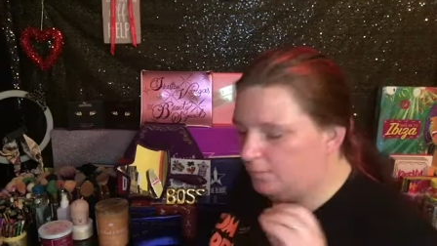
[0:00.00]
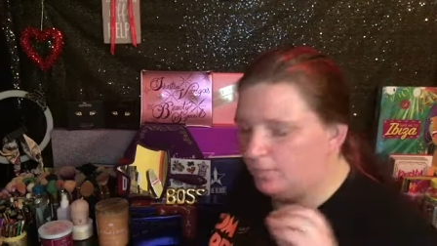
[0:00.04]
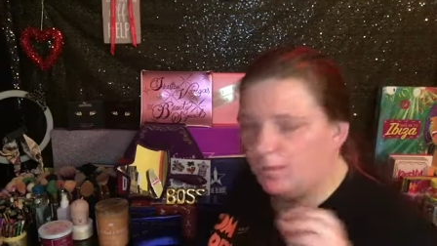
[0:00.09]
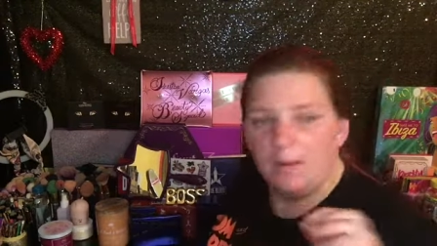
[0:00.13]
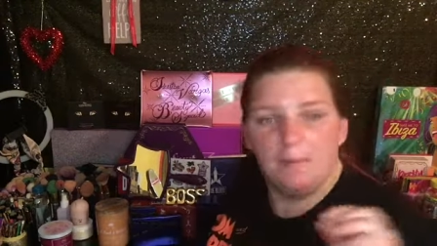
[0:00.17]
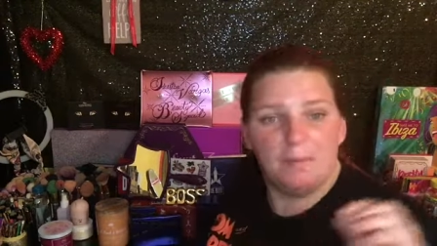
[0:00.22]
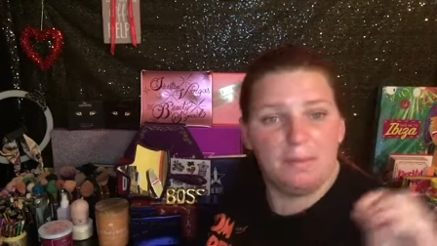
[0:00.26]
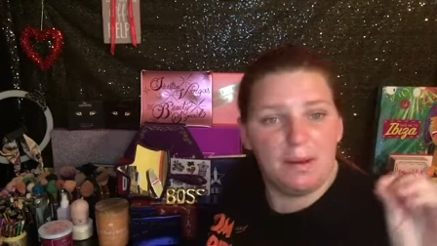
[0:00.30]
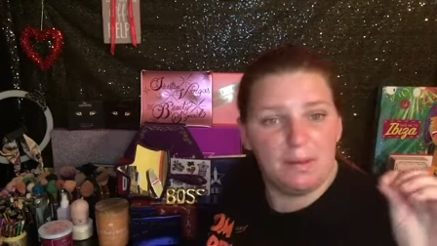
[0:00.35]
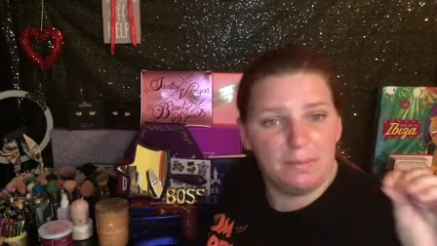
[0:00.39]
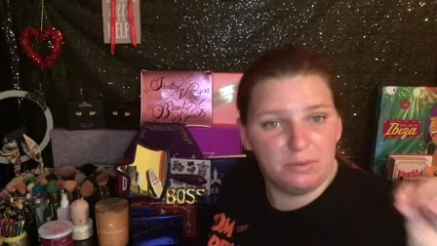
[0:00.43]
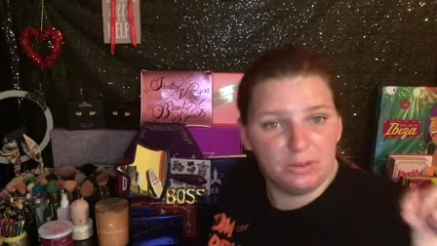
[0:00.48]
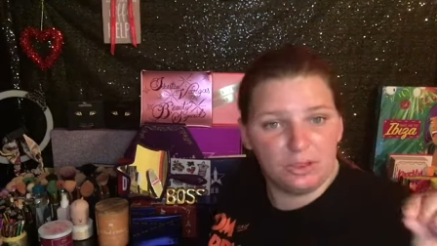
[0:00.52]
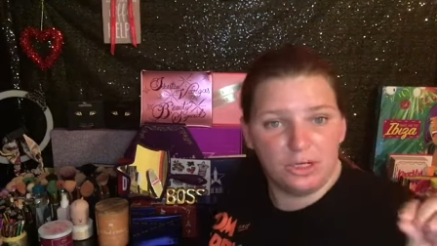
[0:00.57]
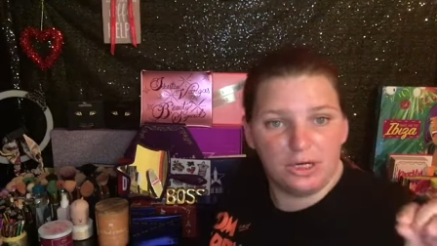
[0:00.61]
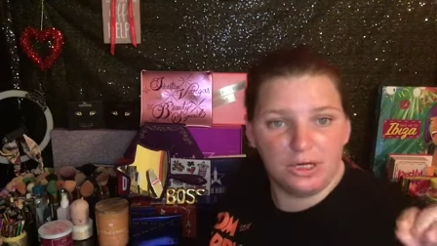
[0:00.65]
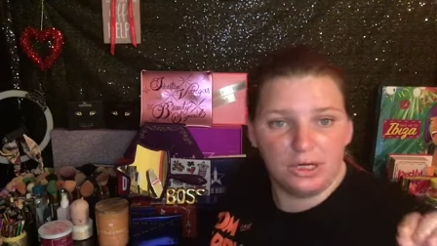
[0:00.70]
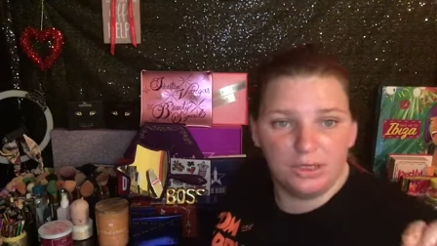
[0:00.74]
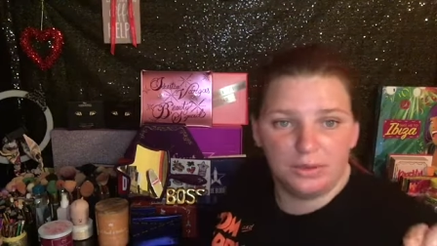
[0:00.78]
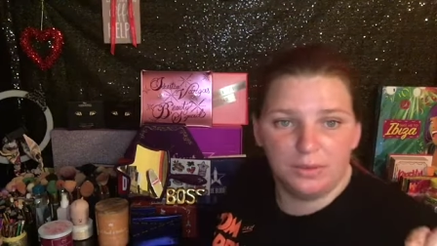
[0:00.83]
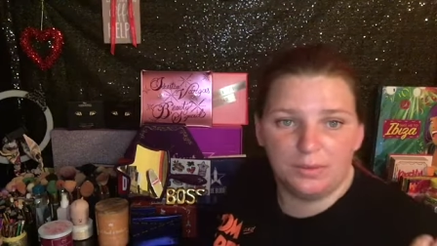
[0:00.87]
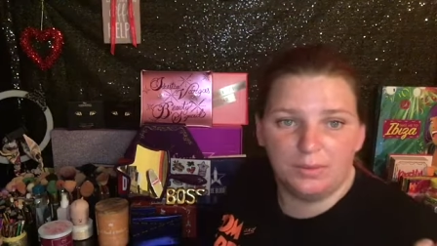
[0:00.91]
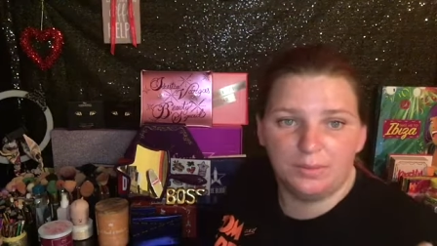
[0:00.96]
But I'm going to try
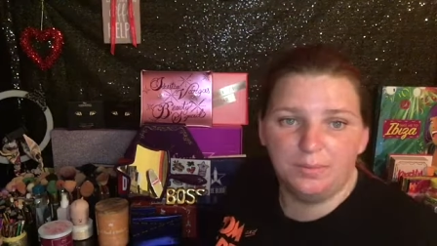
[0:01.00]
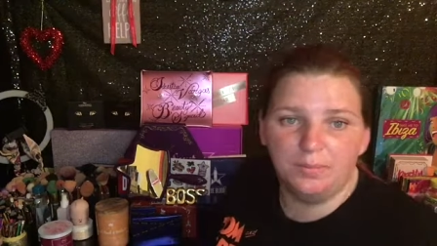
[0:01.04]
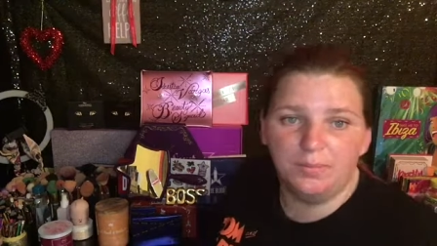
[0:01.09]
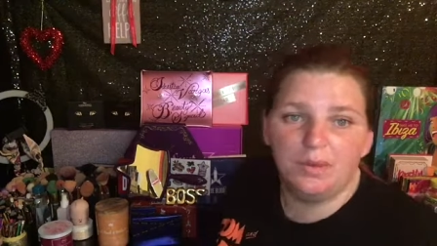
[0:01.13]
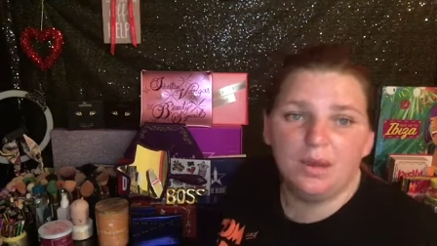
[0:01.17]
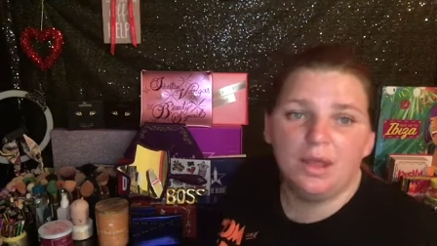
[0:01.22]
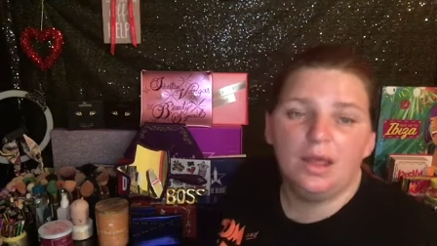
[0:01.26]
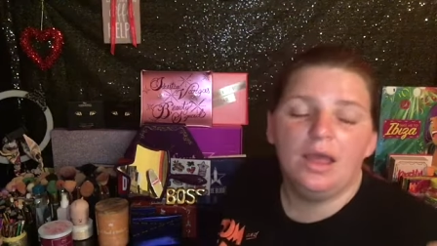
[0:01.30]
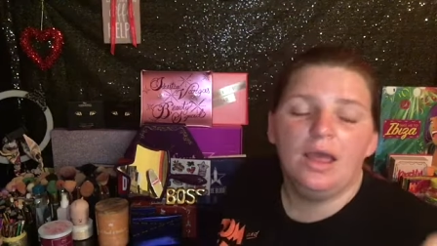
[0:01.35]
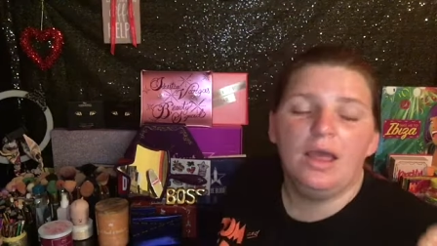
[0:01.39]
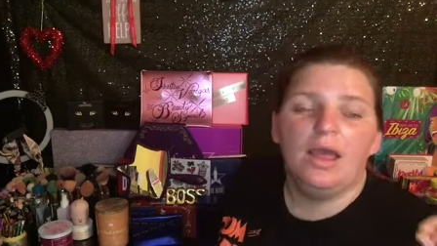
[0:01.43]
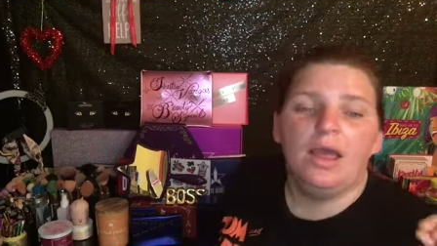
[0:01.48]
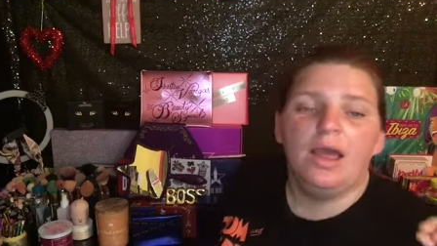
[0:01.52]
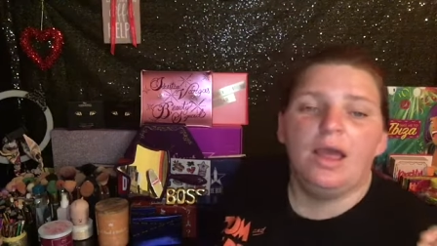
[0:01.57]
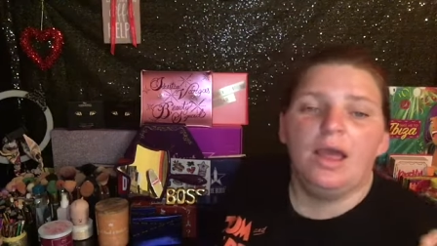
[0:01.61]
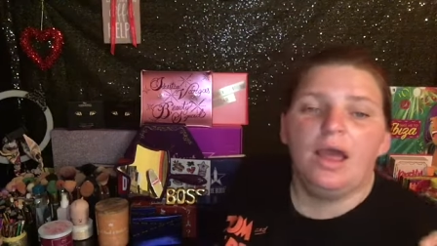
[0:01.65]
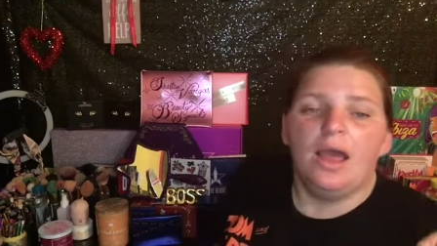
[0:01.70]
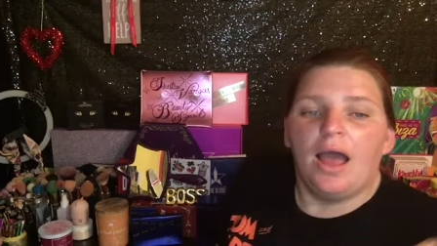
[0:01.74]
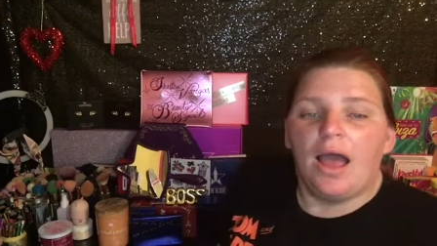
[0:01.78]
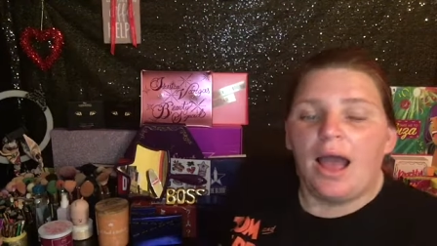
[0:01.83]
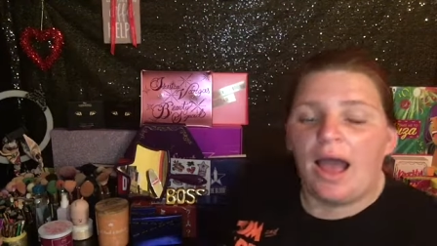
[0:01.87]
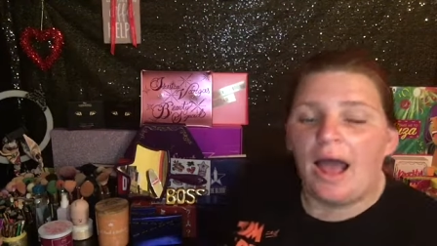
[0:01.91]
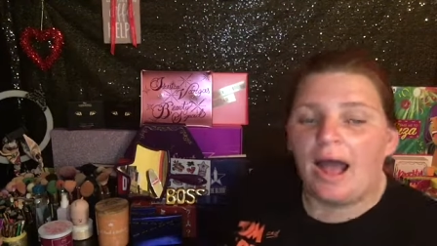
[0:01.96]
to do it.
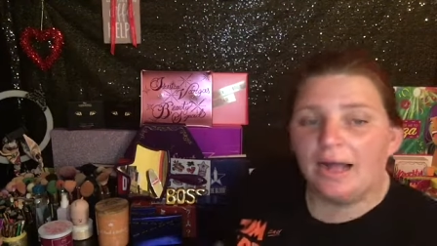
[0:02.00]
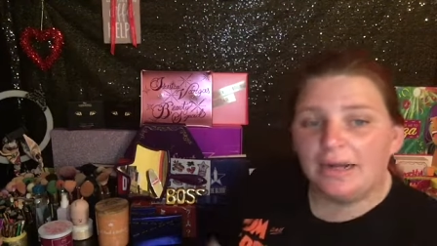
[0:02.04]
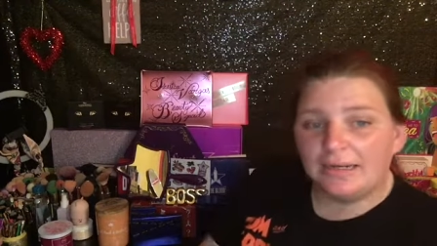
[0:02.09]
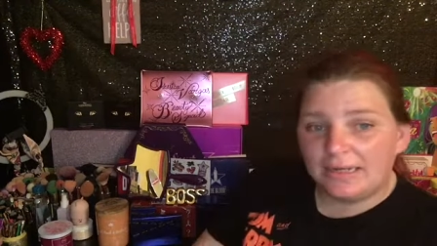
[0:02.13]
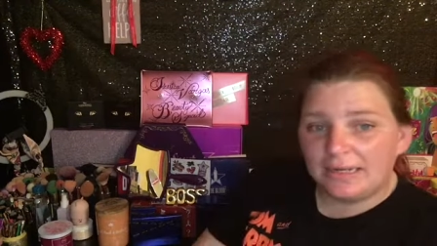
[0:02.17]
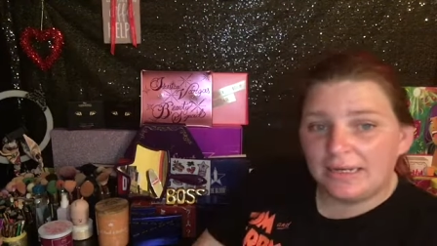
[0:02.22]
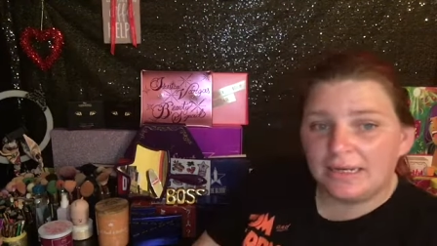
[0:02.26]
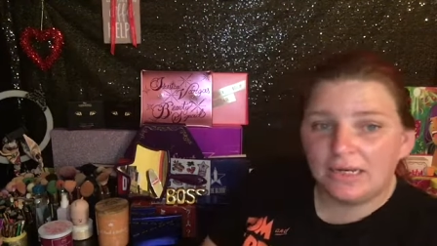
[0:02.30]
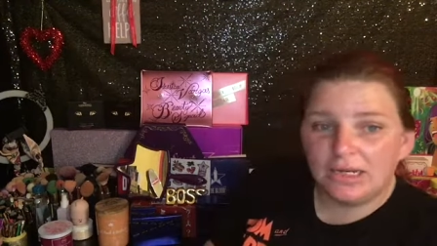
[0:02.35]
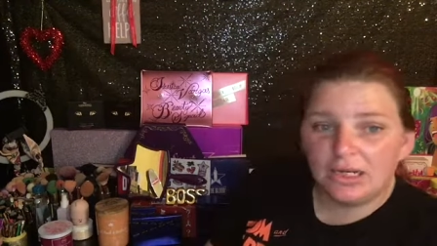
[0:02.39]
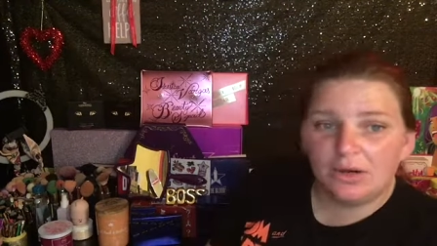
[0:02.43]
I did